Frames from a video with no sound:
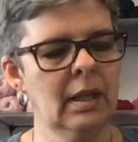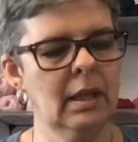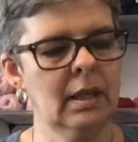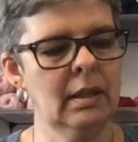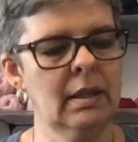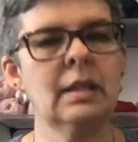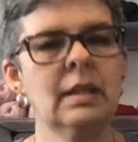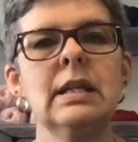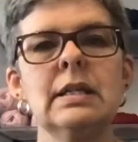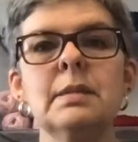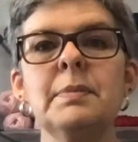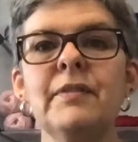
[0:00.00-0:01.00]
it
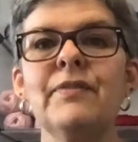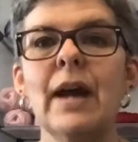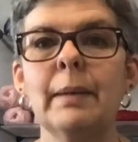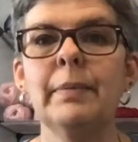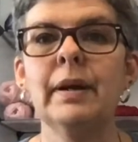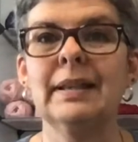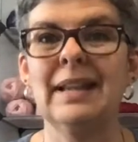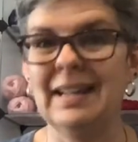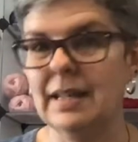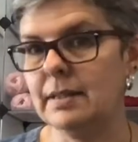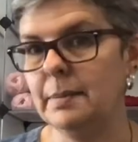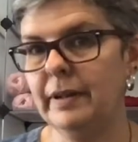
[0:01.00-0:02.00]
needs to be fabric that
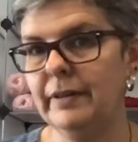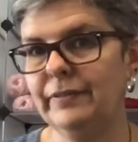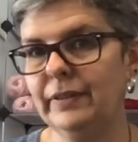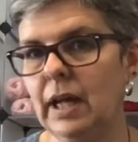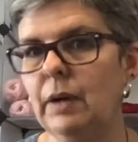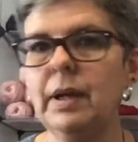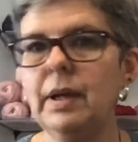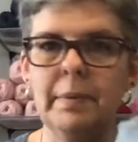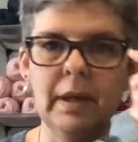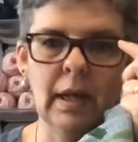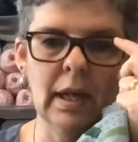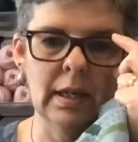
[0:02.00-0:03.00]
is a bit flowy
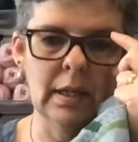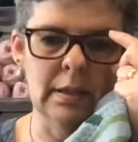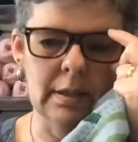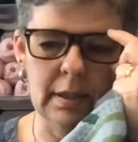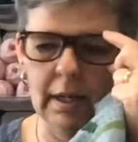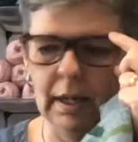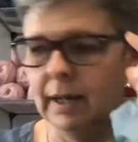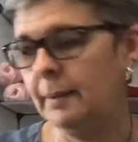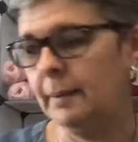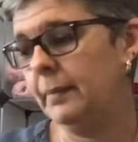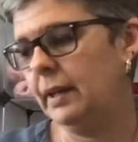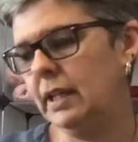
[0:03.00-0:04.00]
because
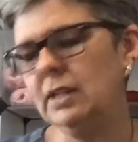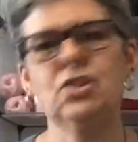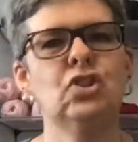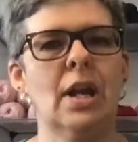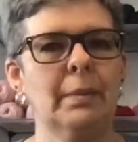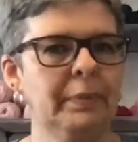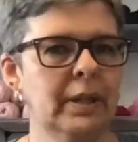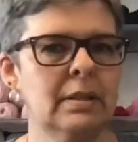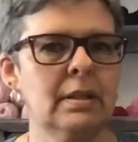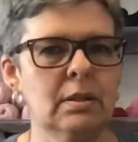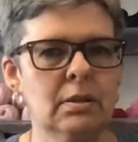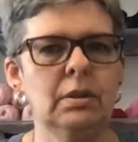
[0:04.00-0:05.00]
it's
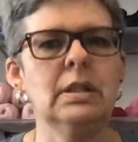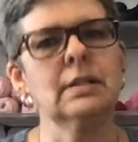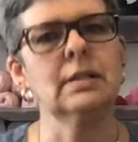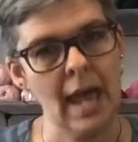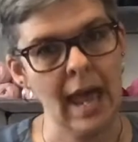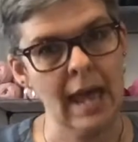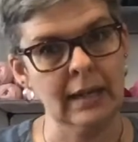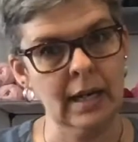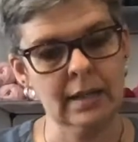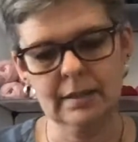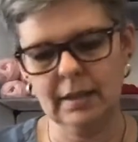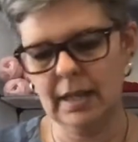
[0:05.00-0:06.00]
shapeless, and so it needs to hang
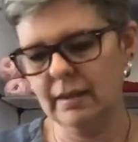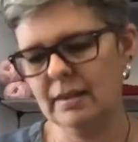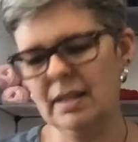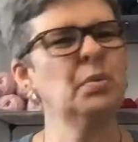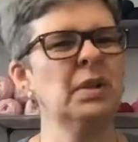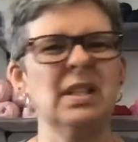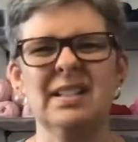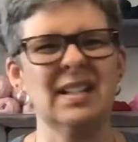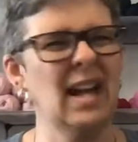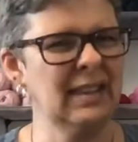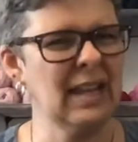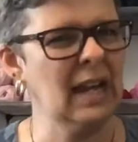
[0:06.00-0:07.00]
nicely. This one is
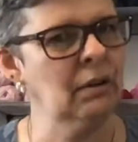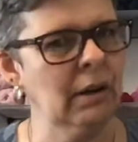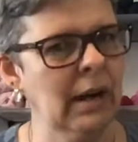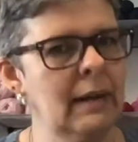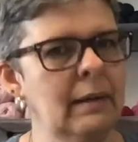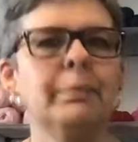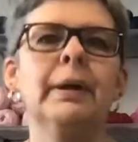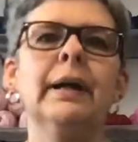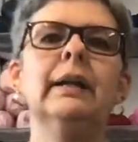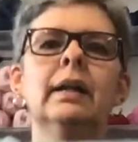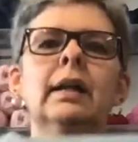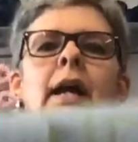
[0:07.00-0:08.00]
not that great,
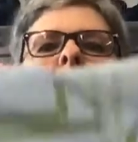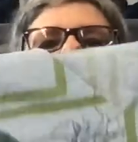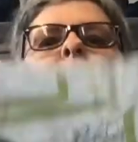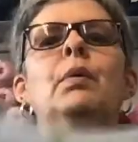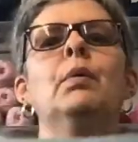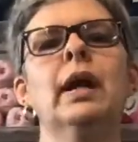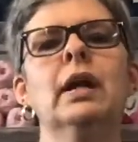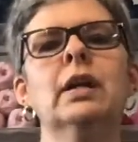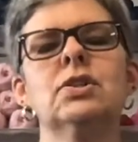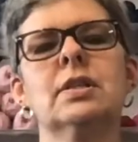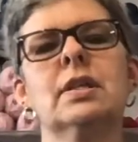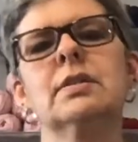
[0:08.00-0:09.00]
but I will wear it
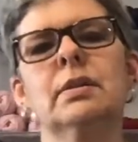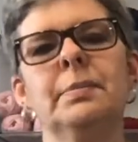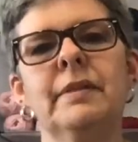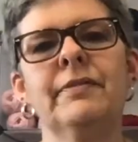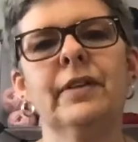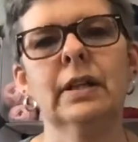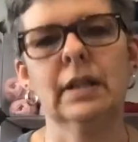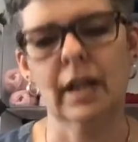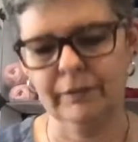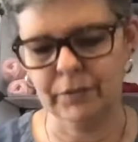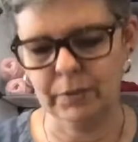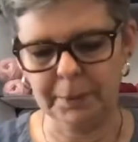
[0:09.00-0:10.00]
just because it'll be fun and
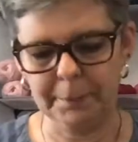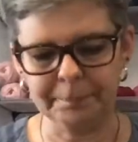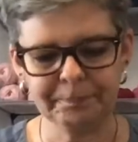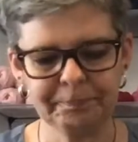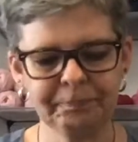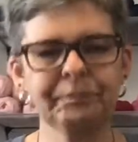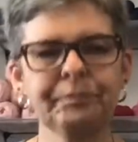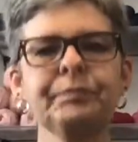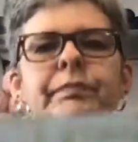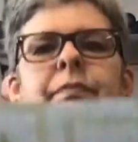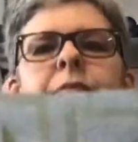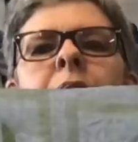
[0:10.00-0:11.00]
comfortable.
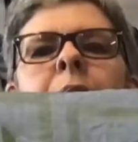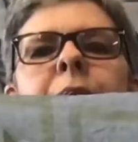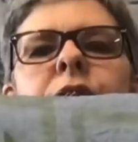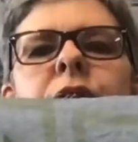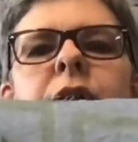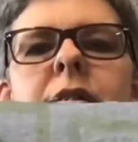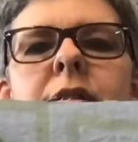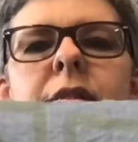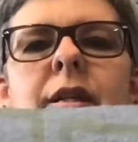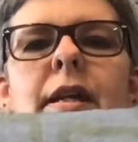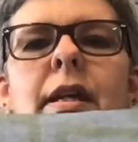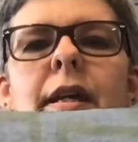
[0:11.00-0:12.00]
But you can
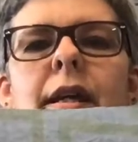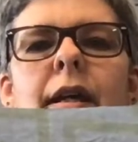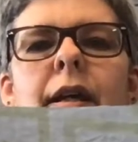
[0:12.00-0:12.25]
see,